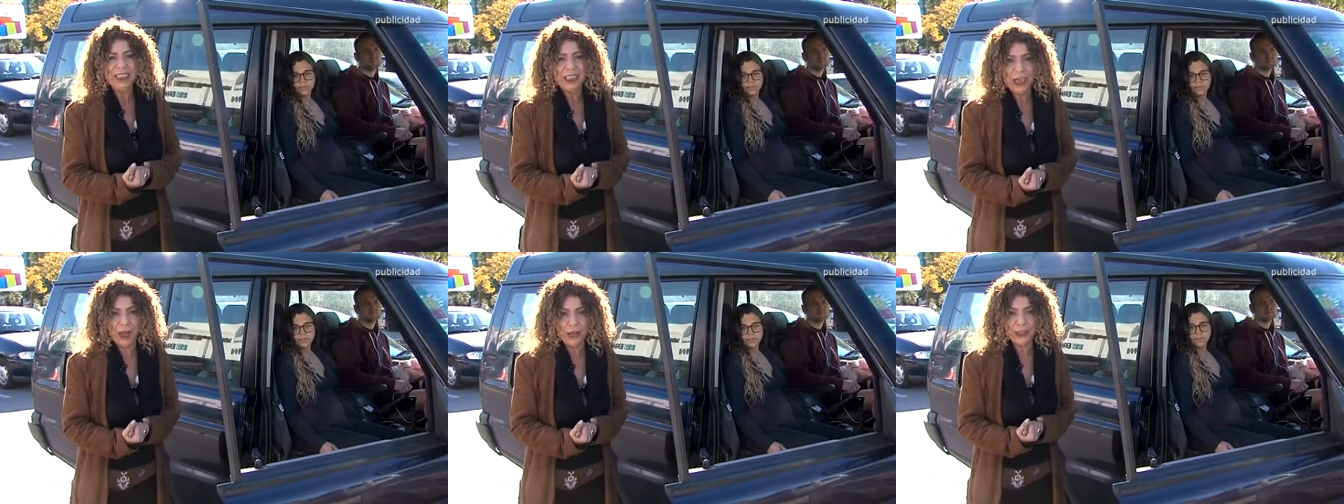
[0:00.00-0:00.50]

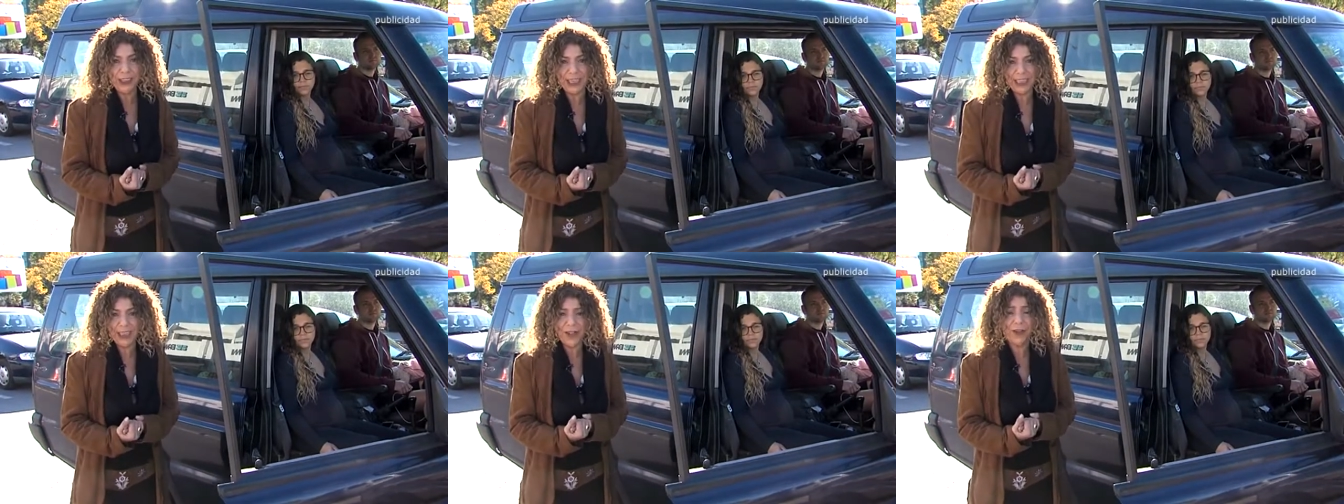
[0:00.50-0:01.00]
tons.
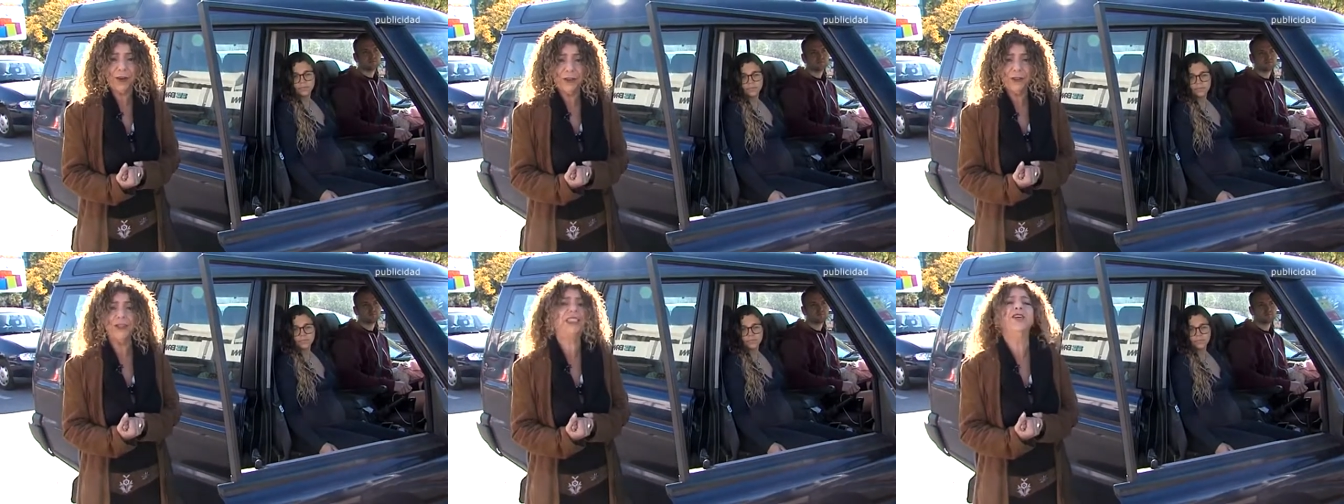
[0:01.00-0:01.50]
That's like throwing
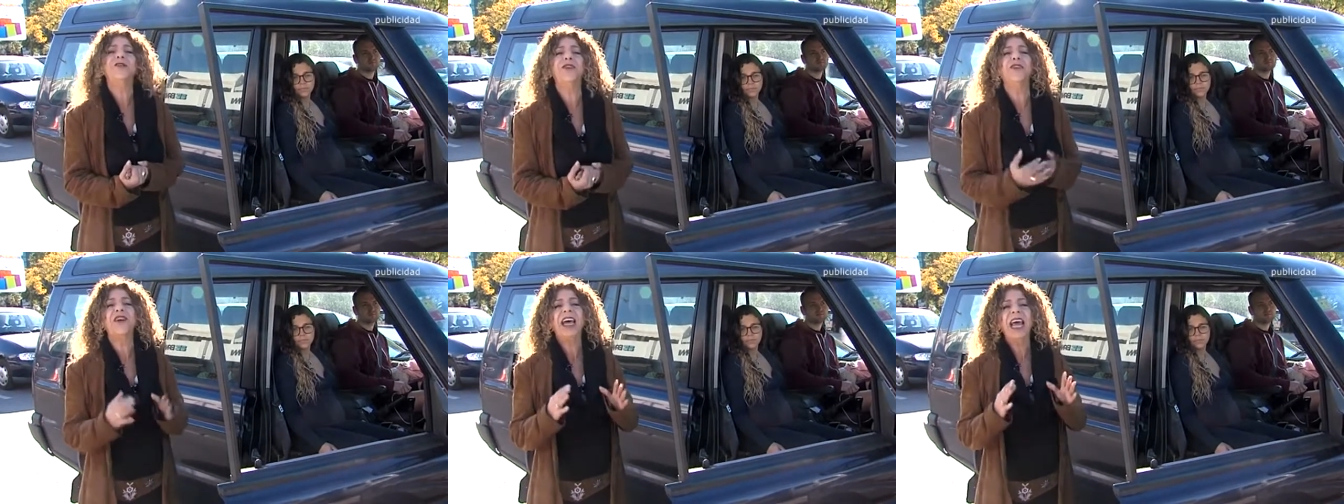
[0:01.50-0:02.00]
yourself
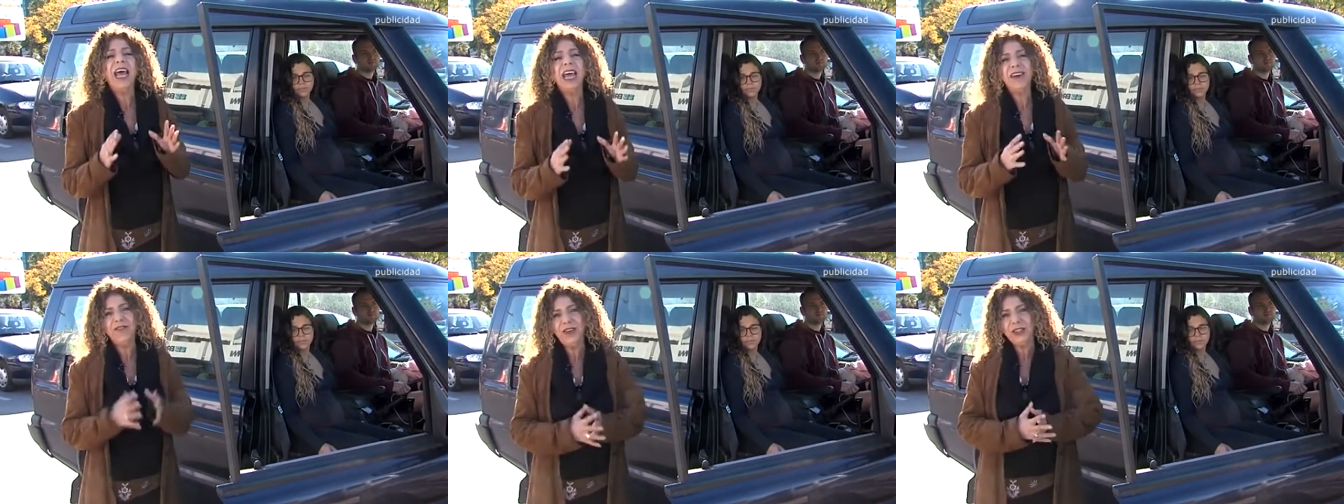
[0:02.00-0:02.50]
off
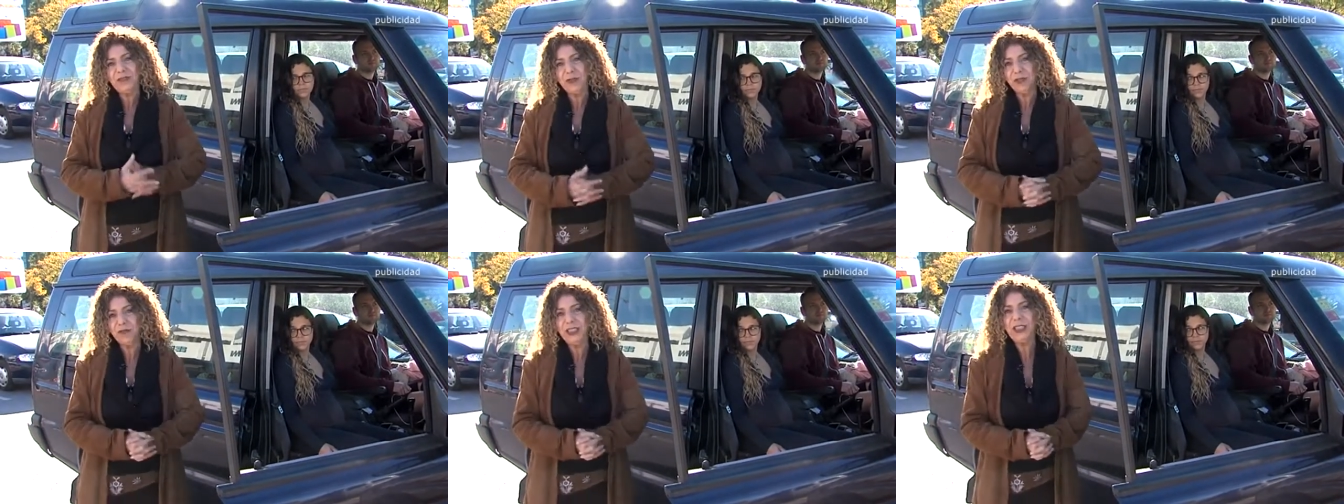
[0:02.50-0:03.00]
headfirst of a
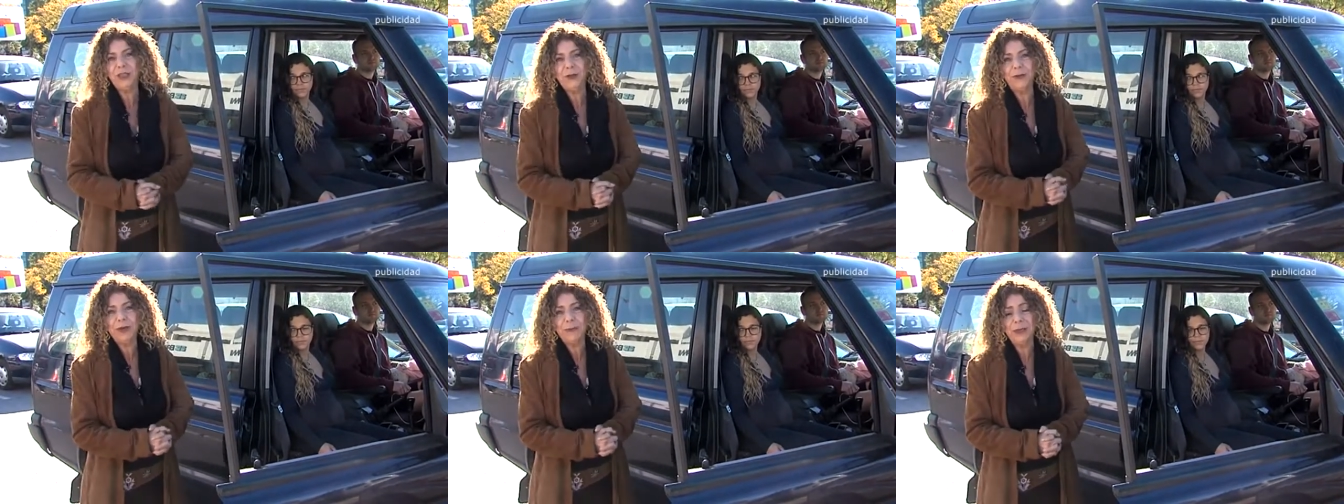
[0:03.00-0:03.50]

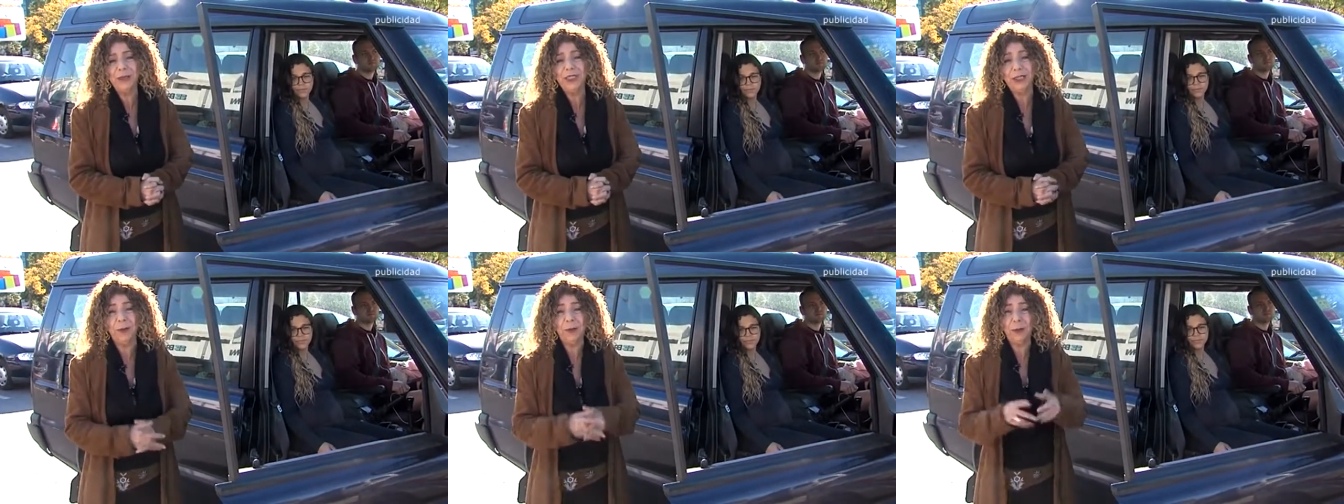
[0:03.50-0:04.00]
three-storey
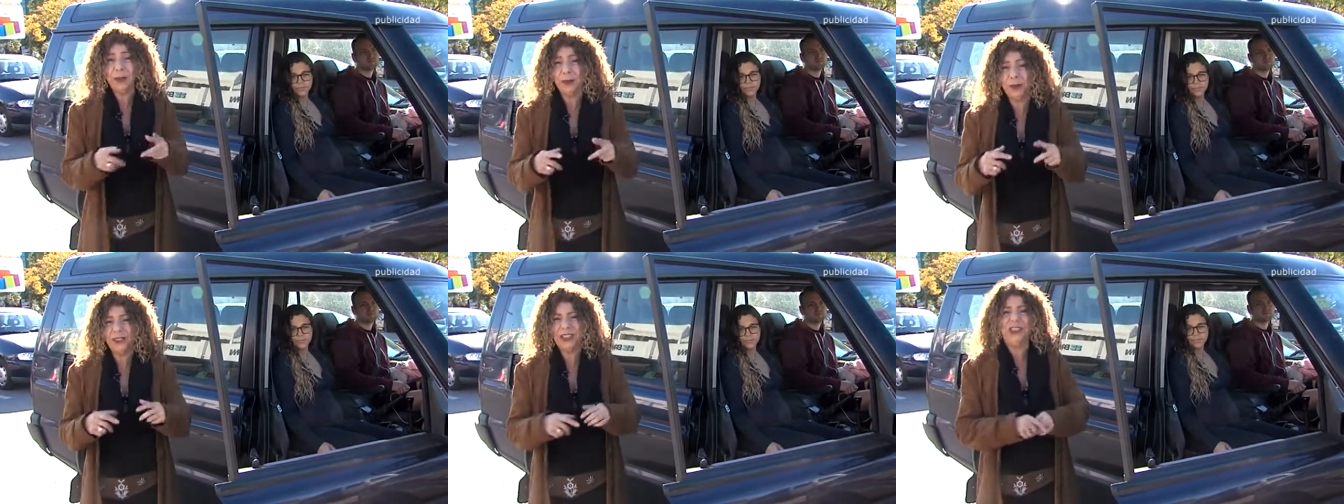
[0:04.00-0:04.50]
building. We wouldn't
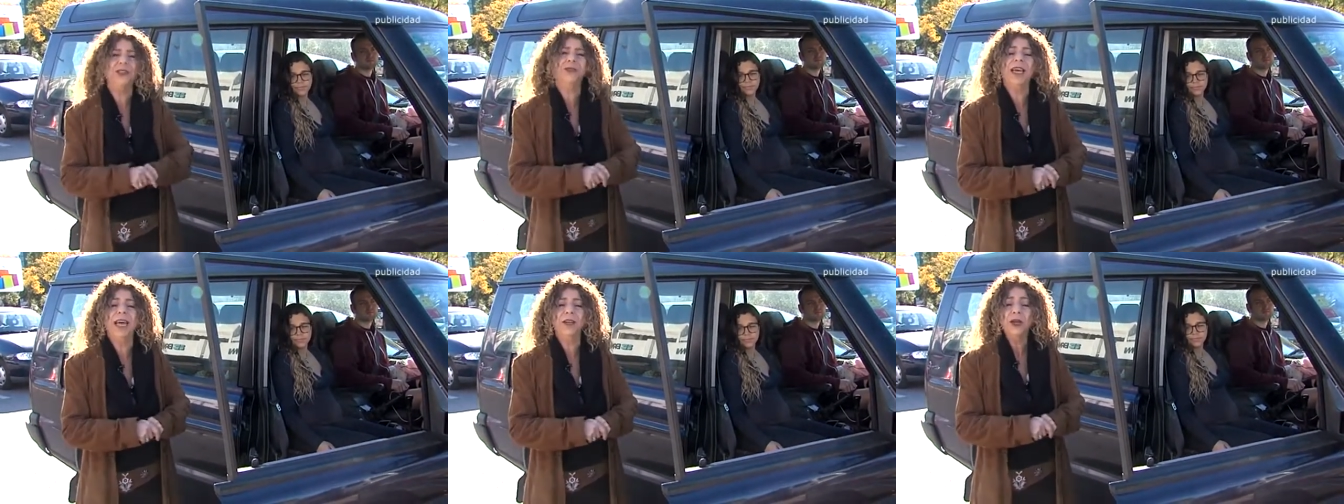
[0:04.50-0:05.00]
want to do
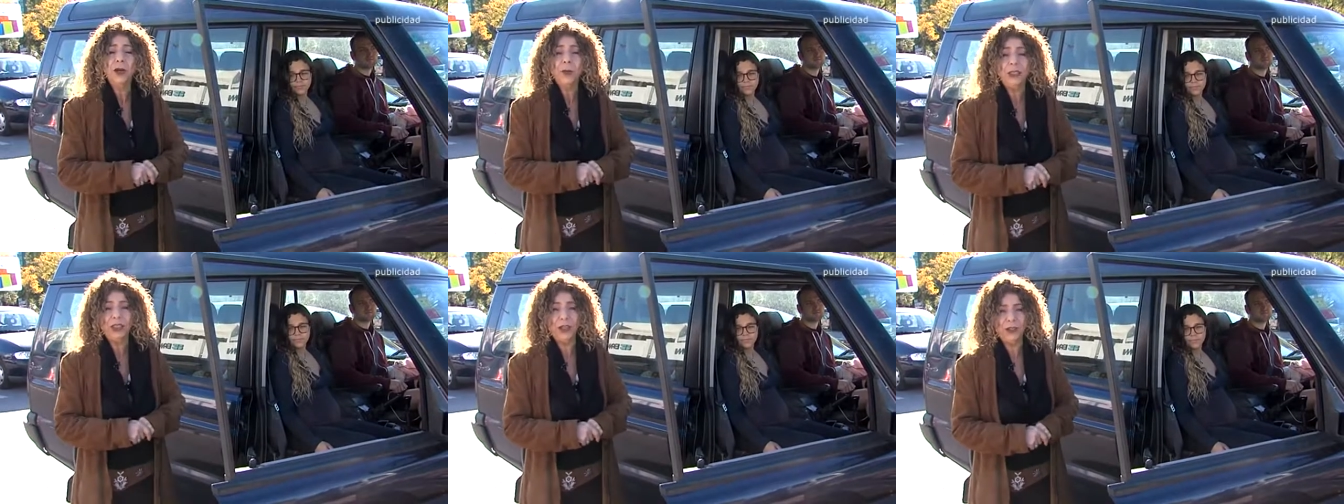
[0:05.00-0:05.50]
that.
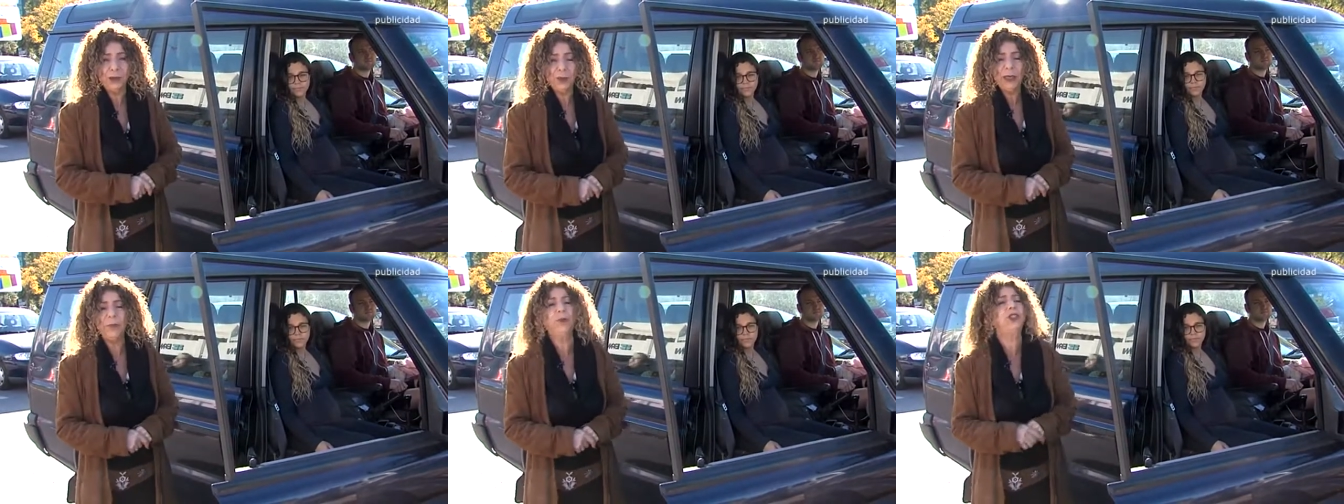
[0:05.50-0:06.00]
We certainly
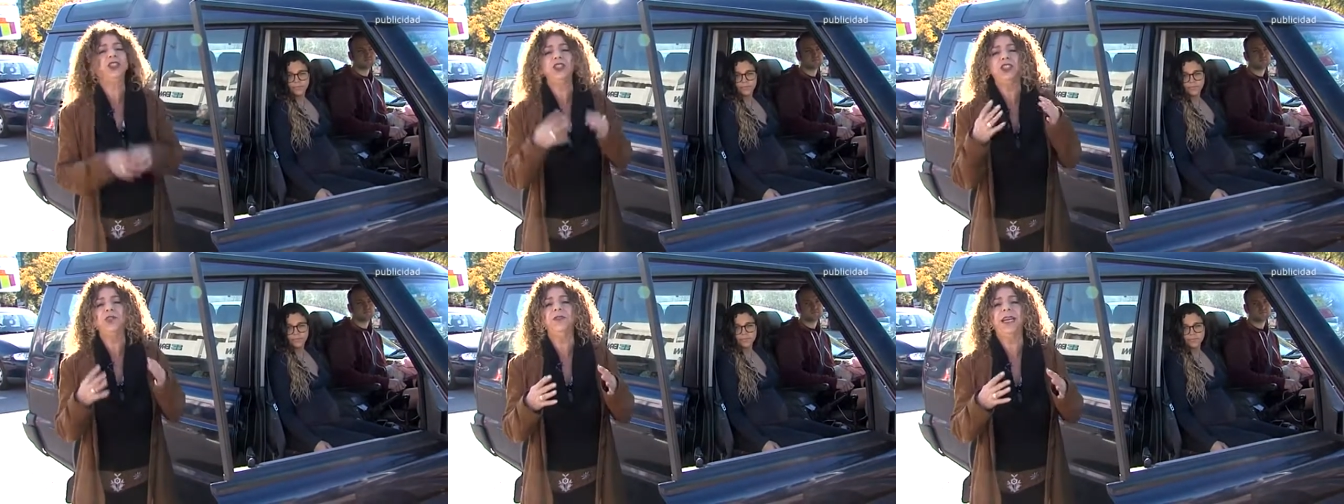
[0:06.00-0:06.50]
we wouldn't
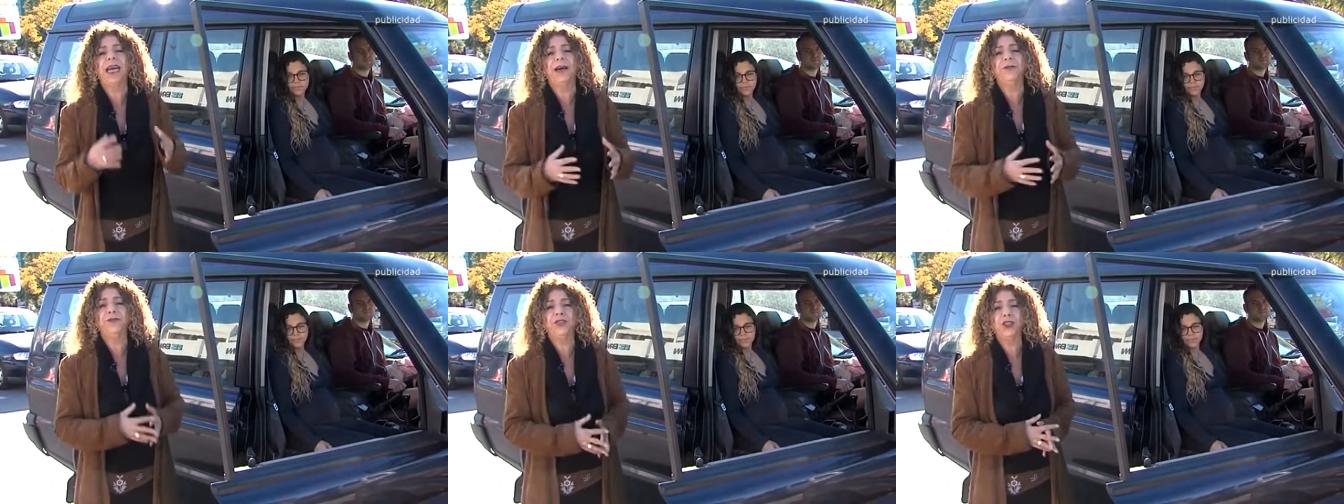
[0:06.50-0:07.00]
do that
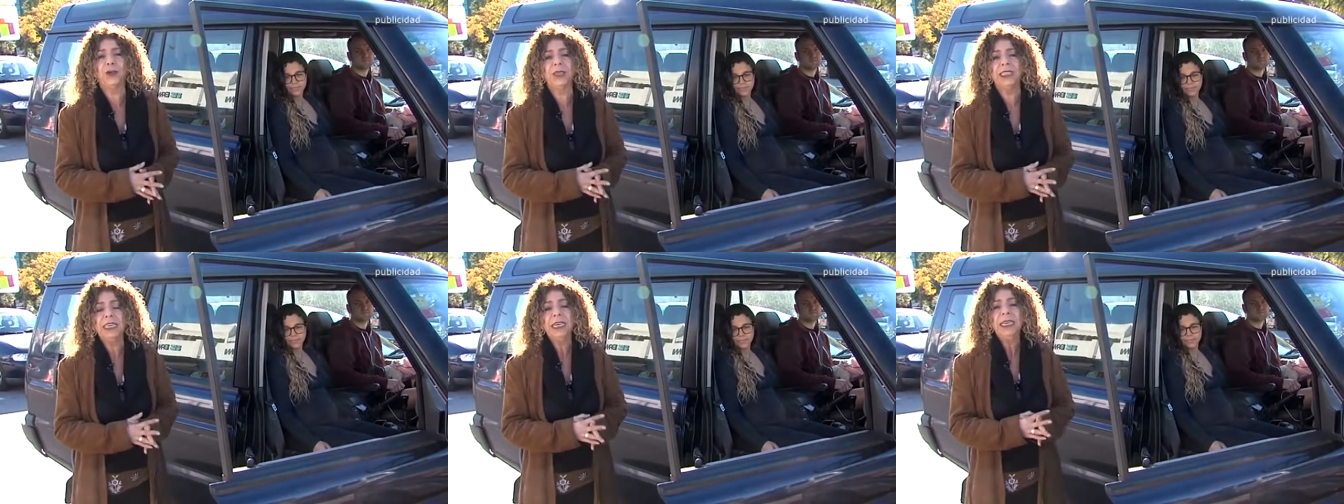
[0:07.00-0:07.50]
out of choice.